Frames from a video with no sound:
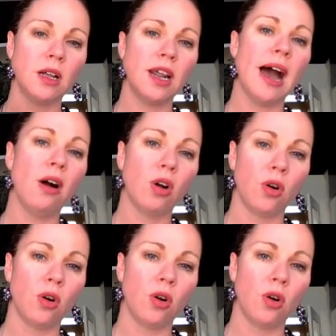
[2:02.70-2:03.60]
on an
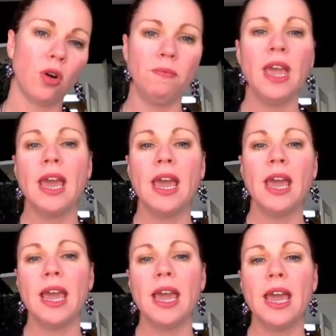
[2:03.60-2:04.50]
algorithm.
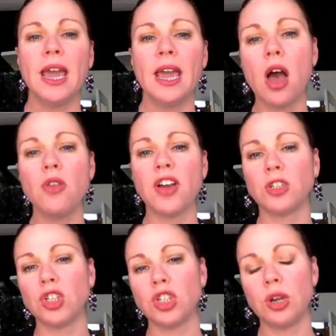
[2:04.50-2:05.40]
With Ello,
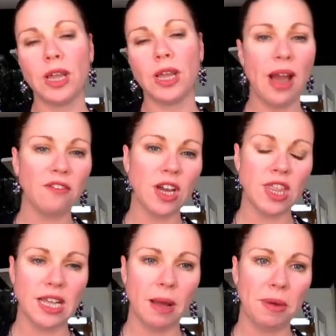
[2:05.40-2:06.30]
they're just showing you
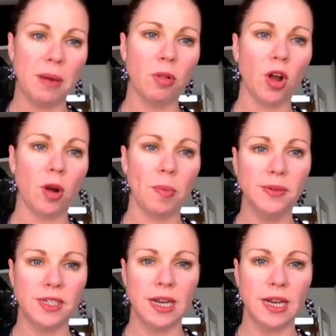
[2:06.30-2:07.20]
everything that people are
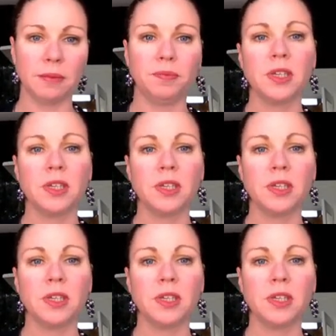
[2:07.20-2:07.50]
posting.